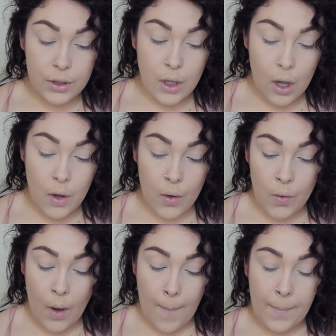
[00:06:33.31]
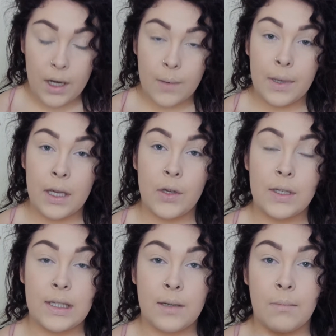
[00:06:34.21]
So I'm going to be
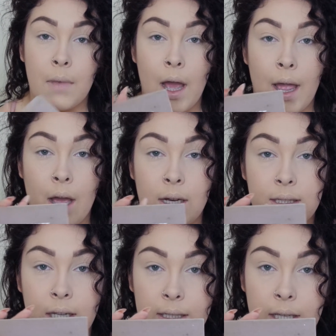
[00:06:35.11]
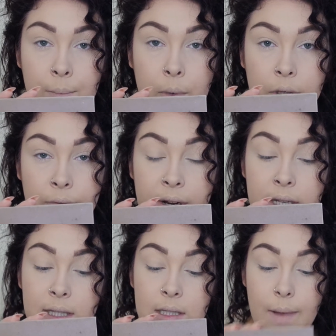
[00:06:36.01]
using my Anastasia Modern
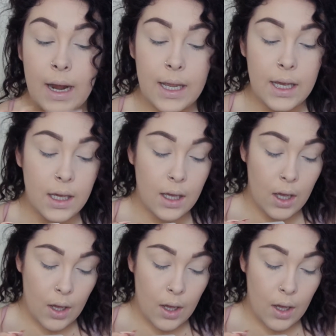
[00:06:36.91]
Renaissance palette